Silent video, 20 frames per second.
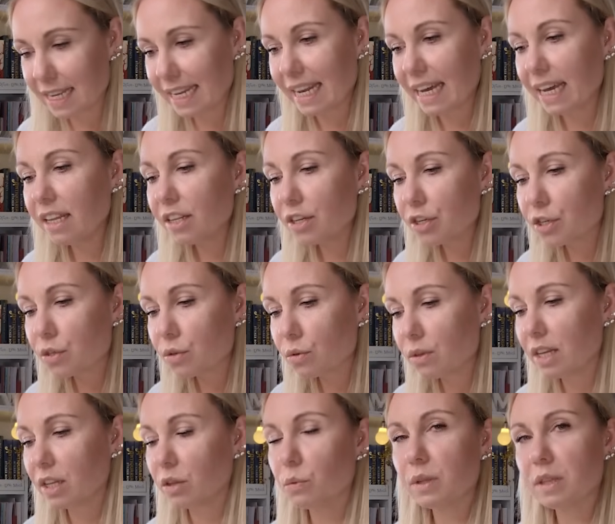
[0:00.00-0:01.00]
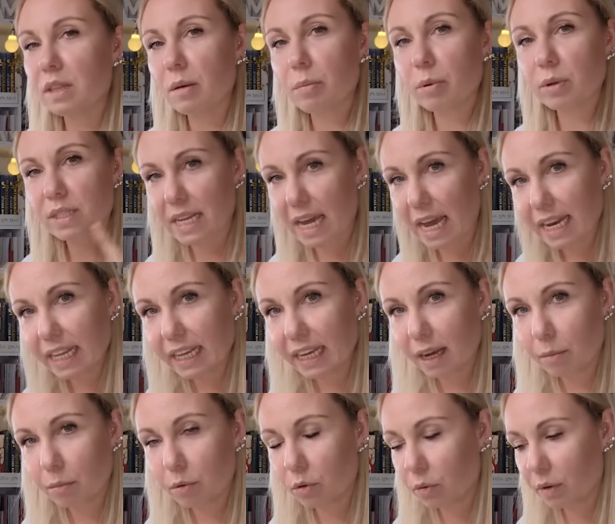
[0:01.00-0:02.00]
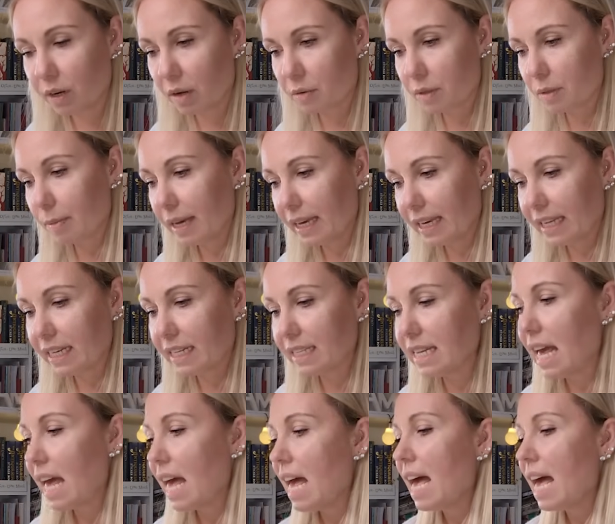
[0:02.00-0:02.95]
And I understood that with the Botanica book when I was making it,